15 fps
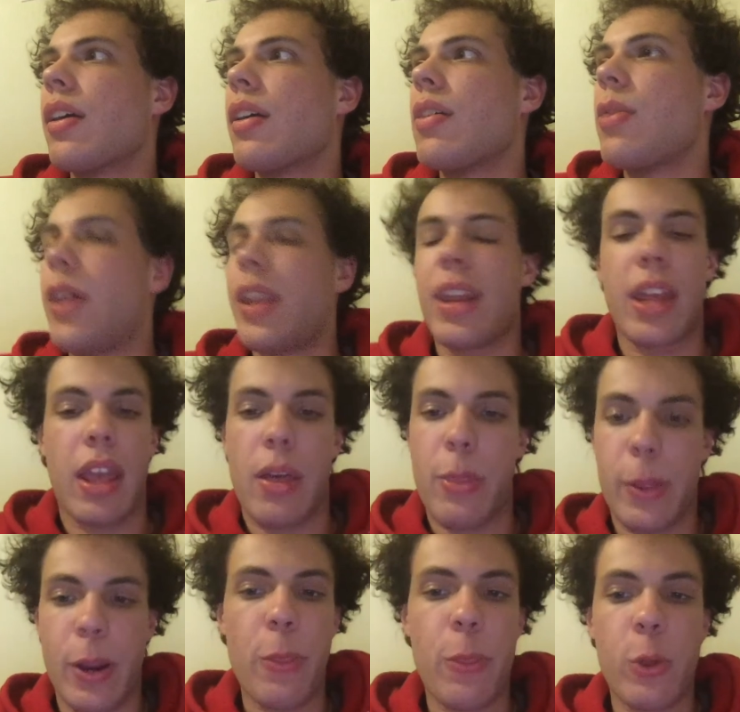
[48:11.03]
That I
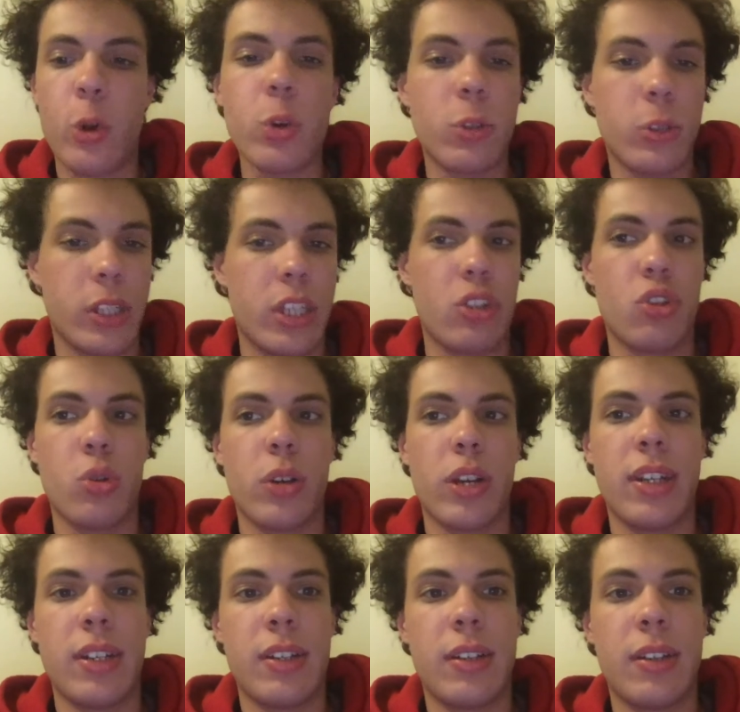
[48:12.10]
thoroughly enjoyed.
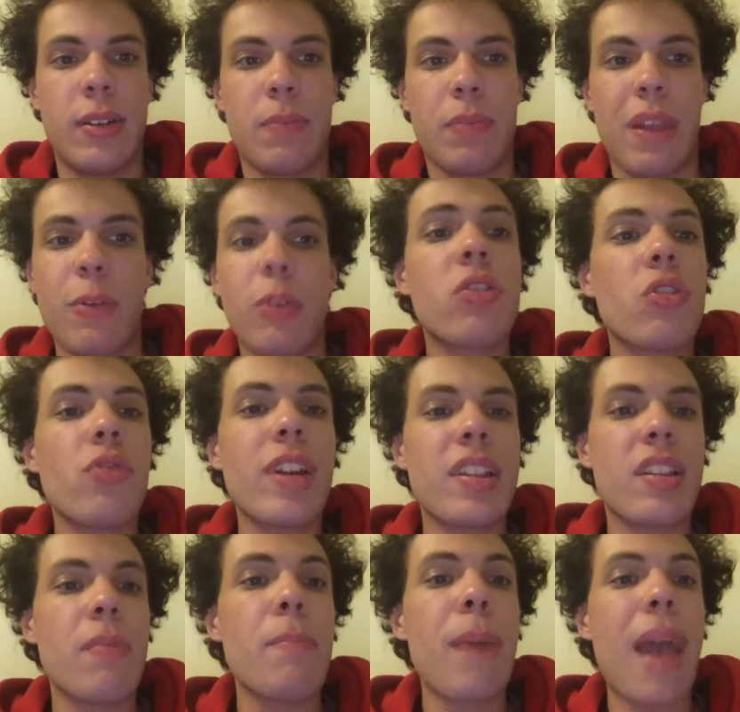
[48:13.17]
I've also read
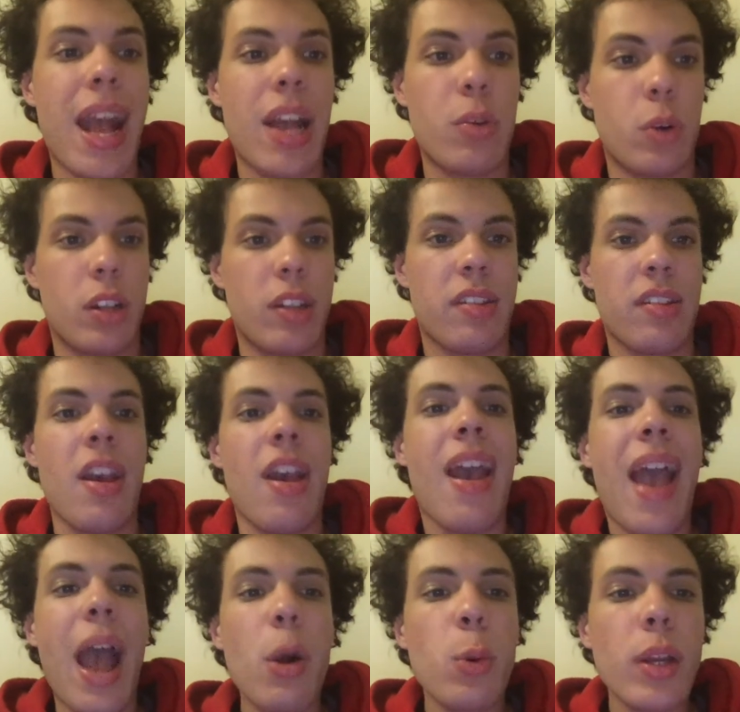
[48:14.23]
some bad ones.
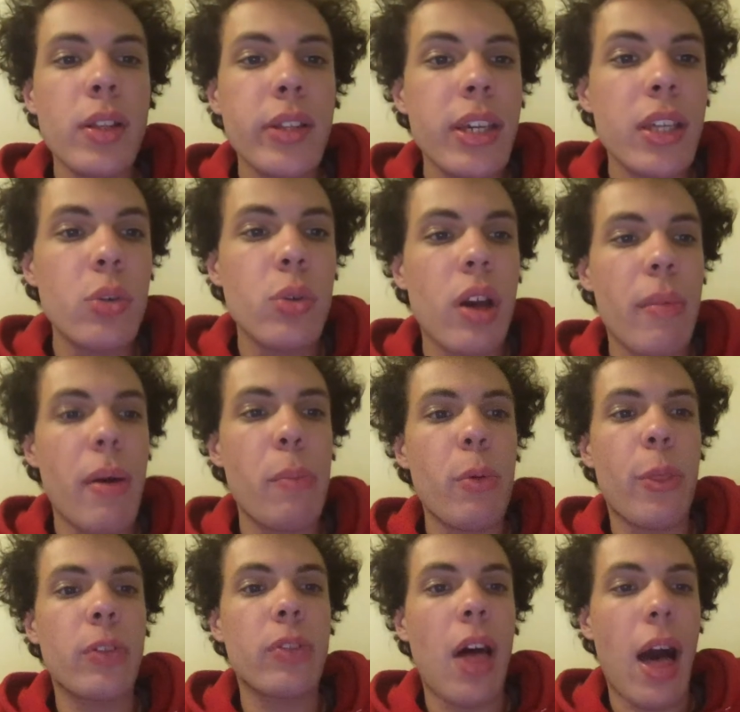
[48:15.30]
How quickly can you come up
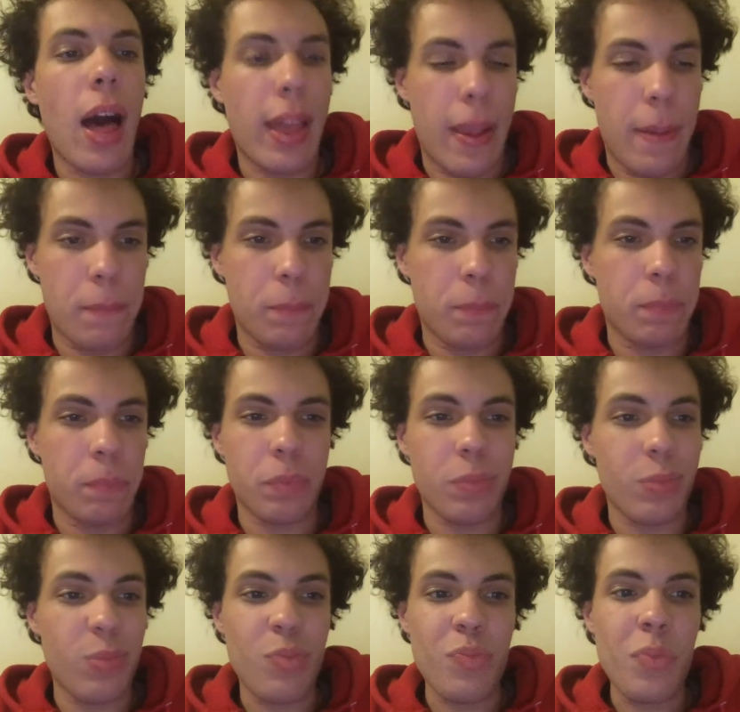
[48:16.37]
with a lie?
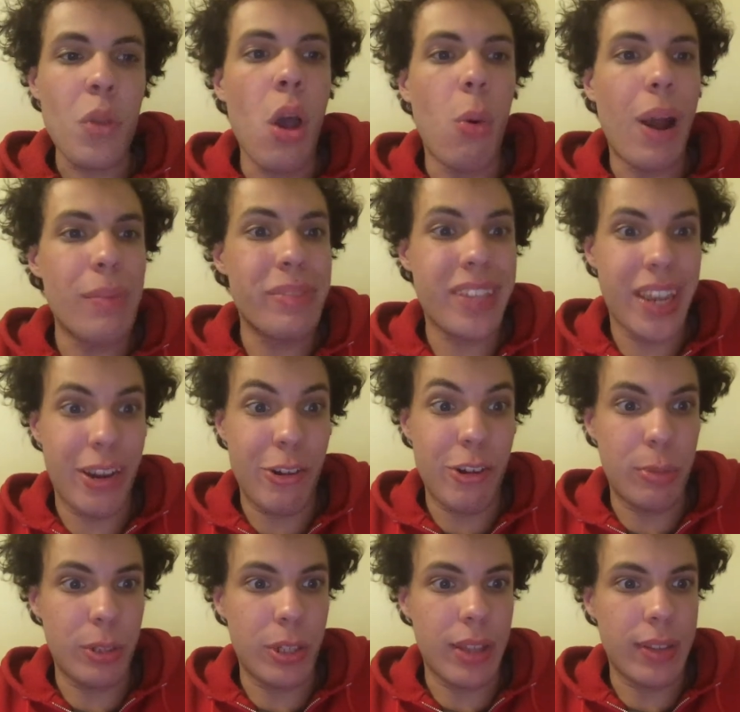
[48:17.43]
Oh, I'm
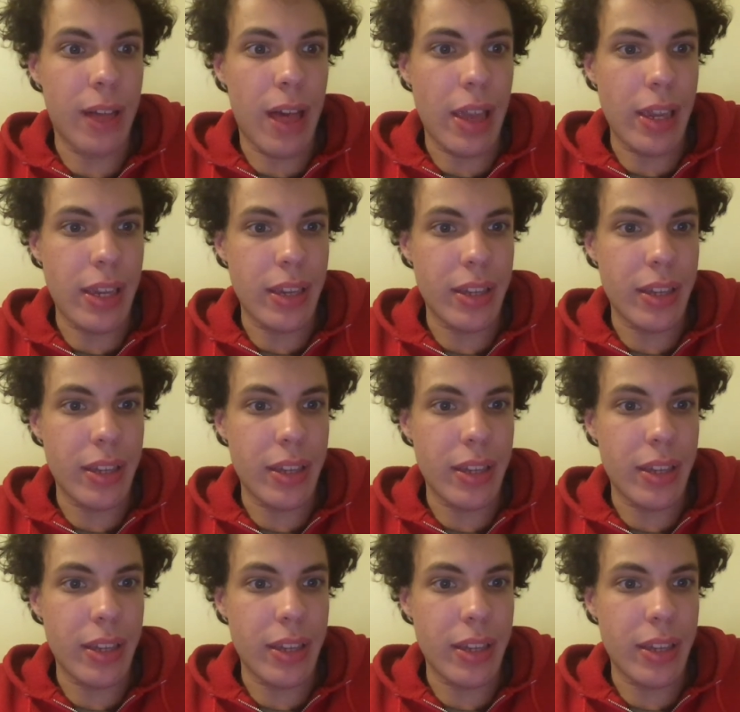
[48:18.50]
terrible at lying.